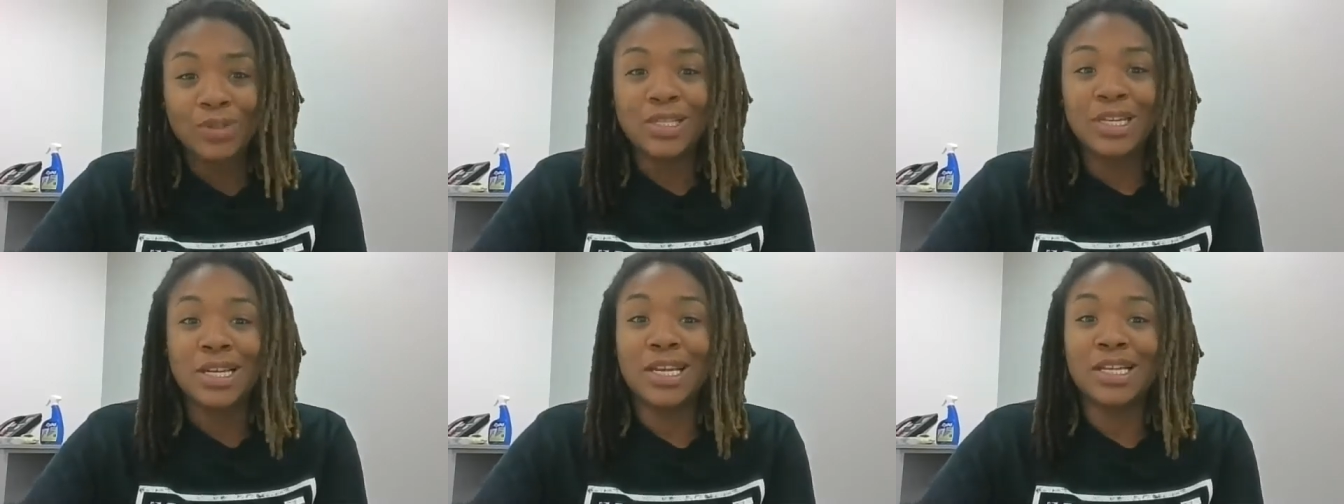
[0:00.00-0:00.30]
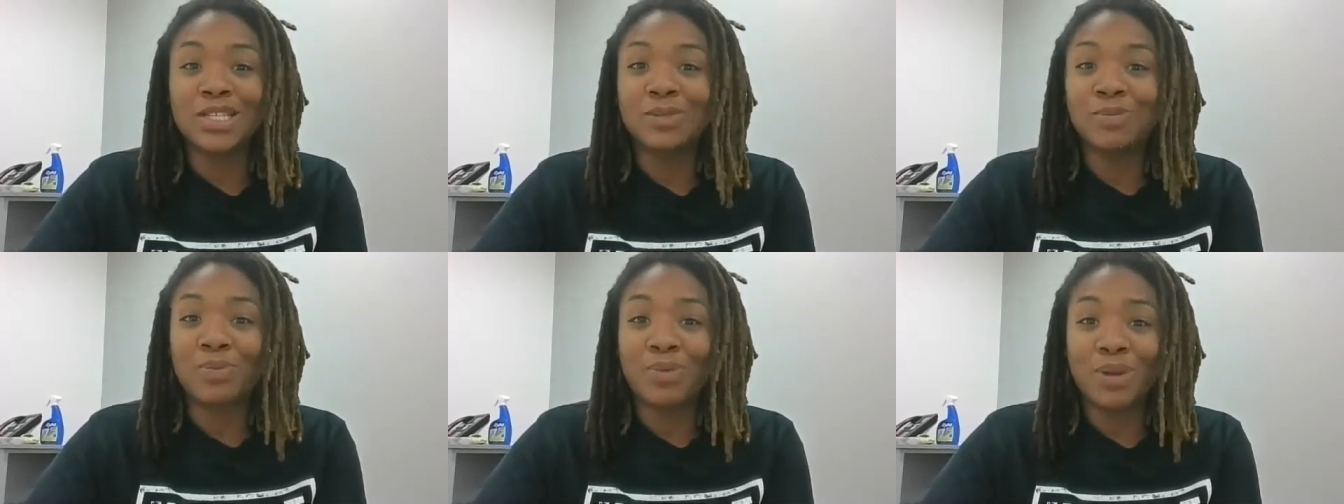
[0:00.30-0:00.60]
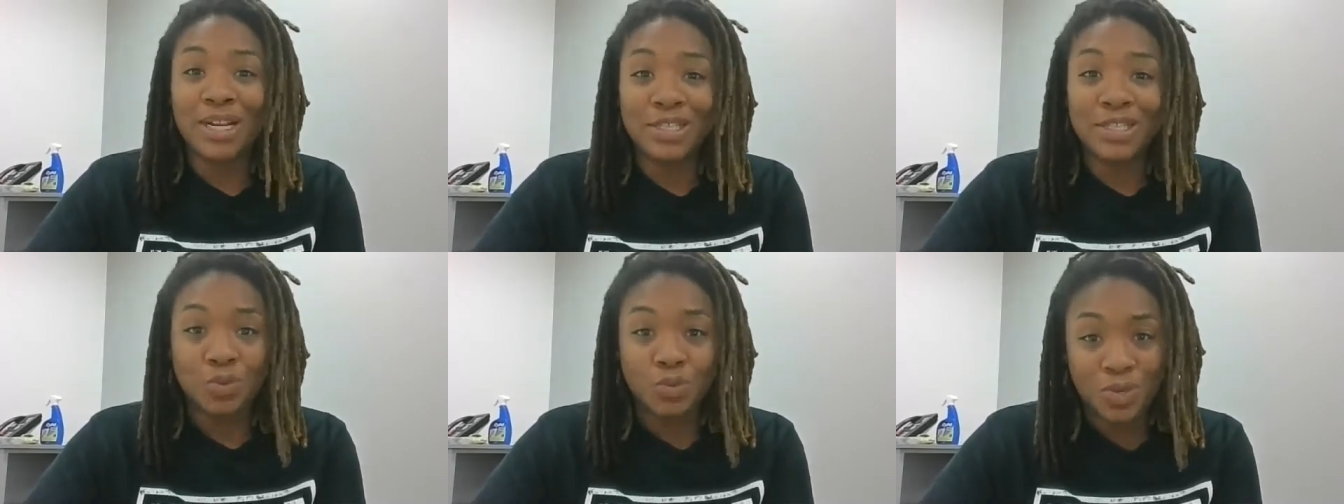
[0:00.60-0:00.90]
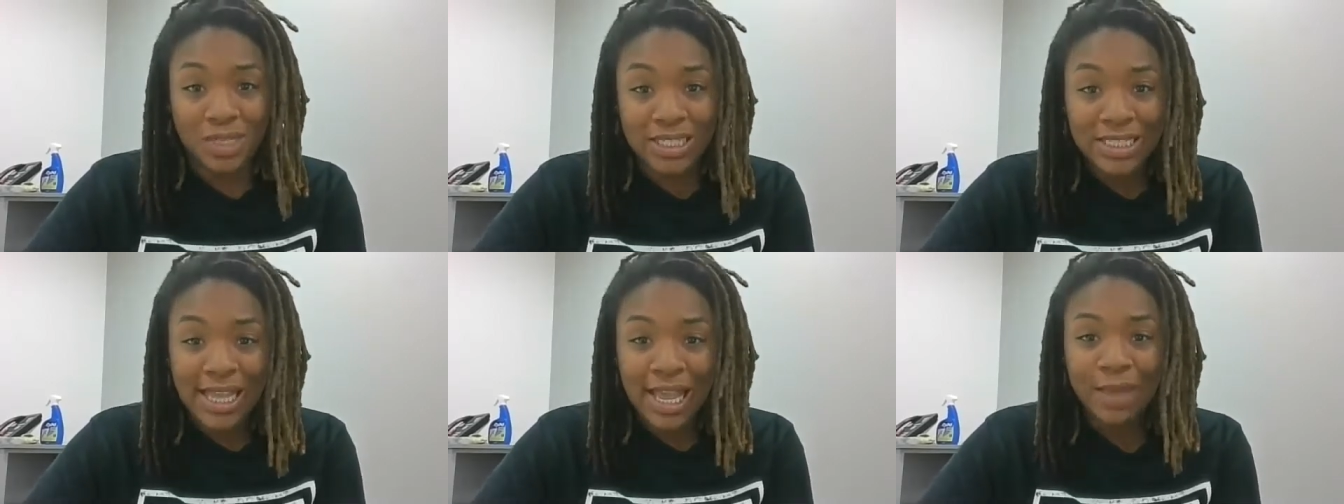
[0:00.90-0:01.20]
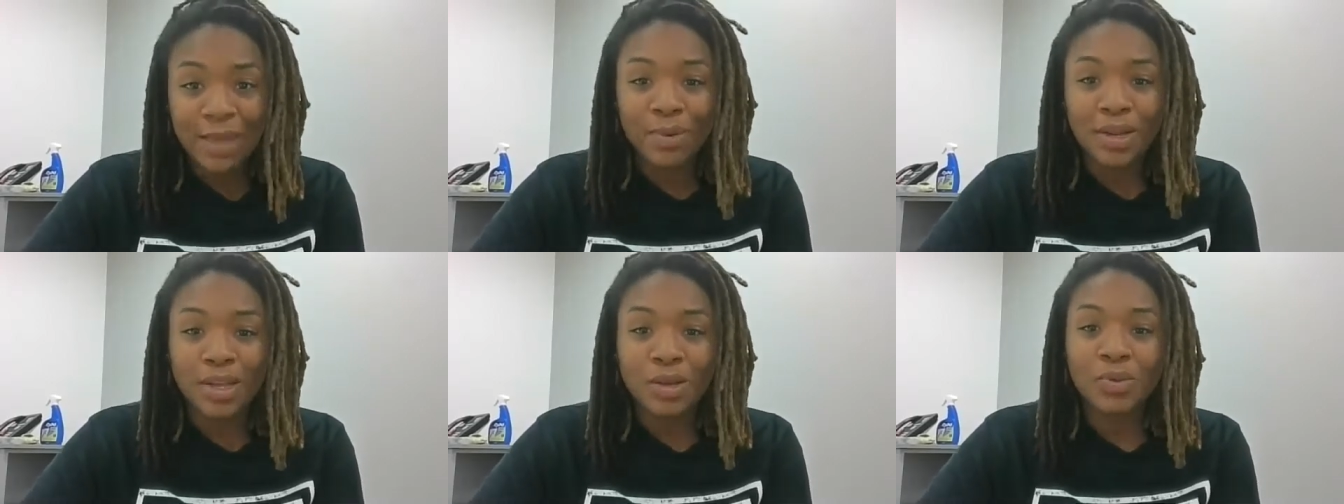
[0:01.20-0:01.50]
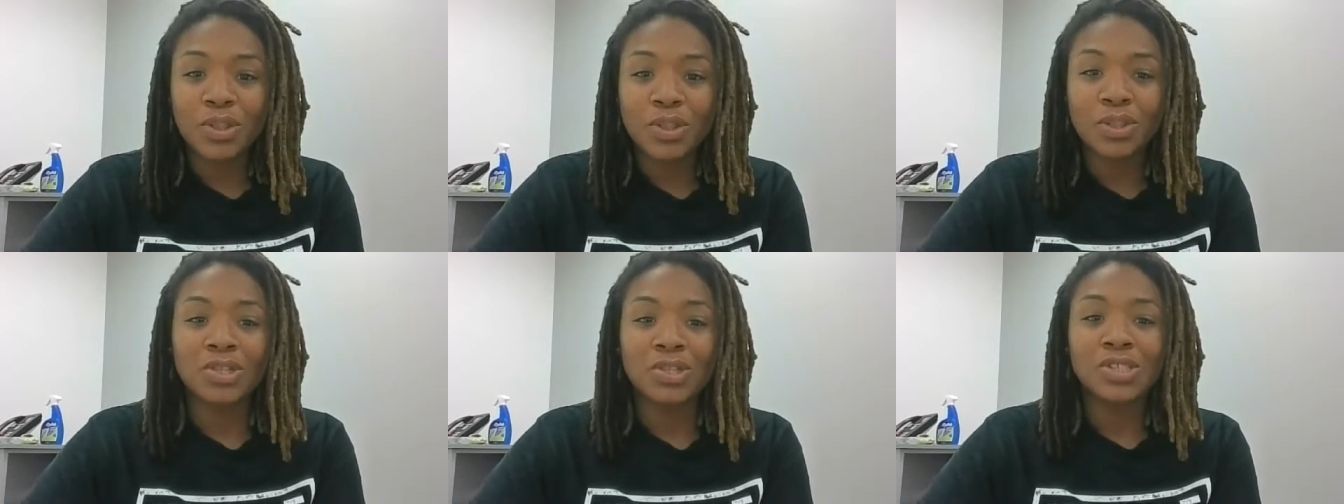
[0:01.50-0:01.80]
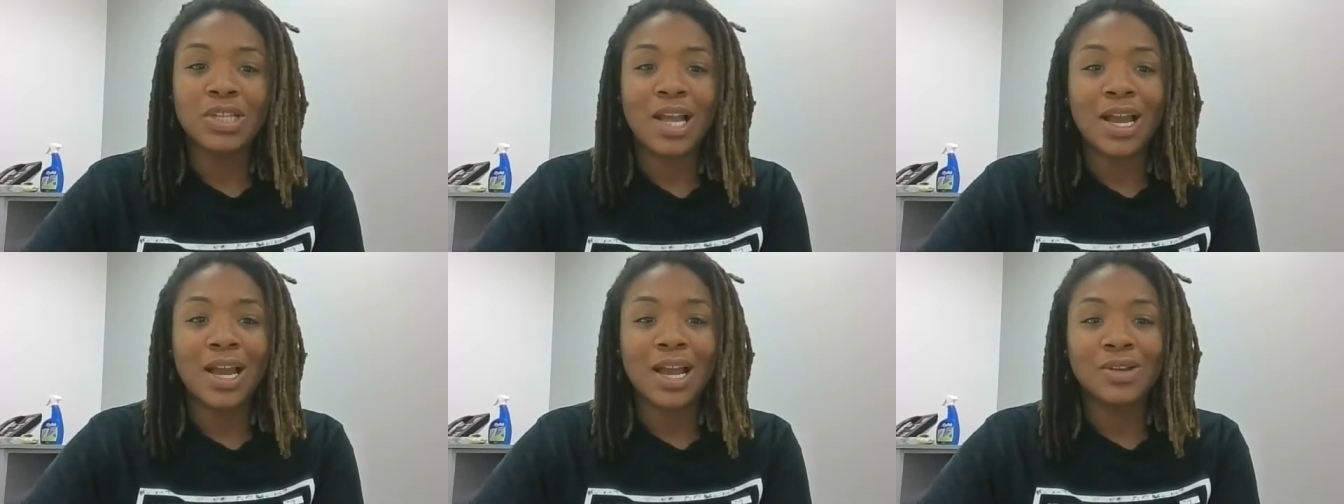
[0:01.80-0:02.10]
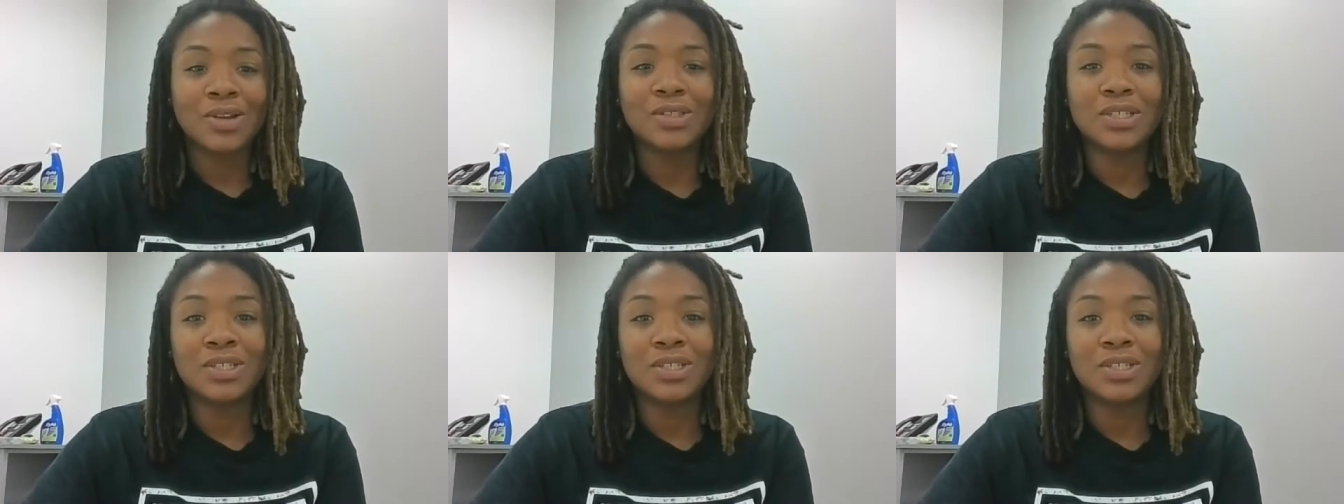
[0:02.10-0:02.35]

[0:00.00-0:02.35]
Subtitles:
to express what's happening with your child.